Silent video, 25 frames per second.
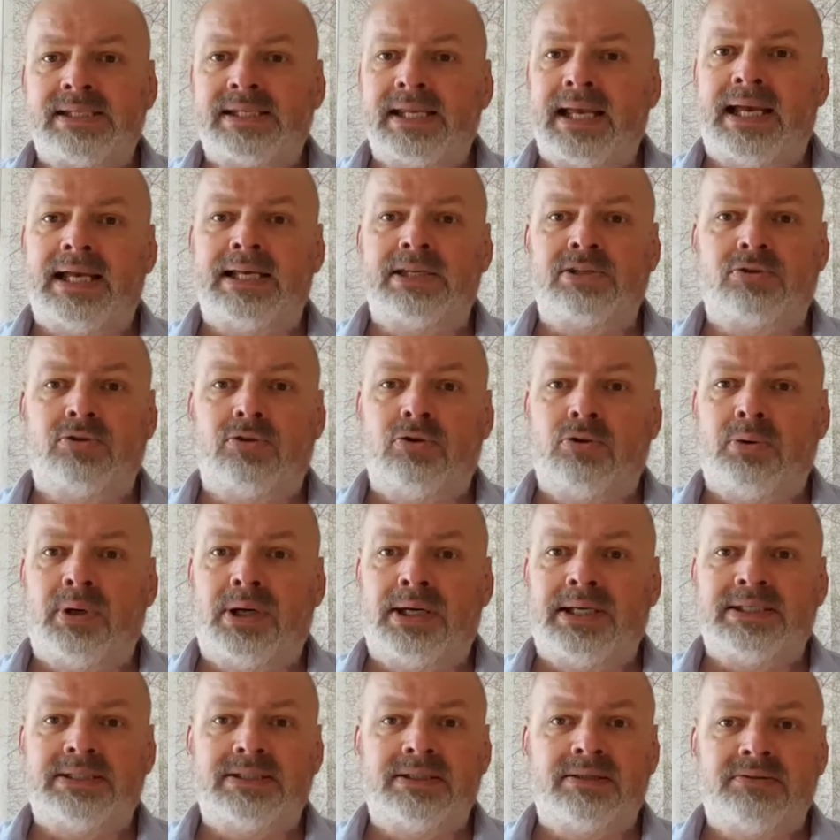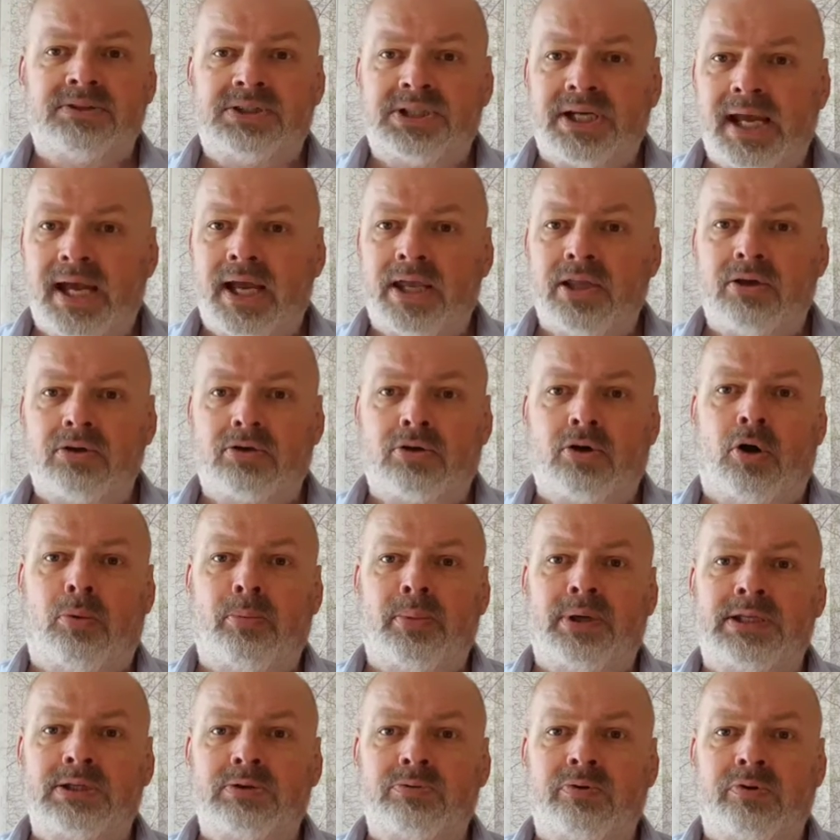as always, share your
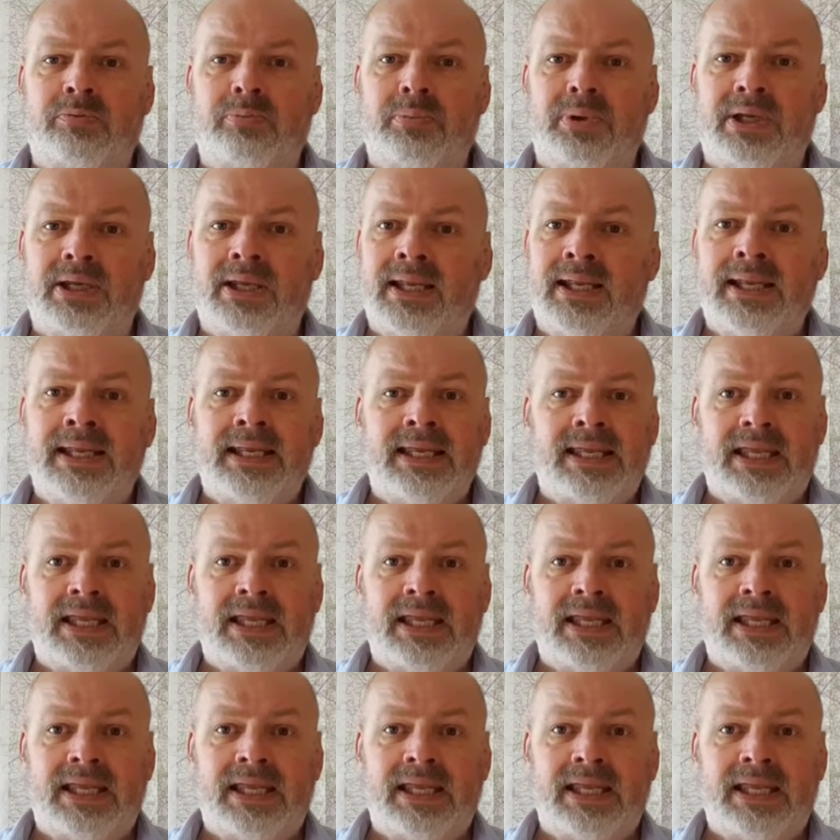comments with me.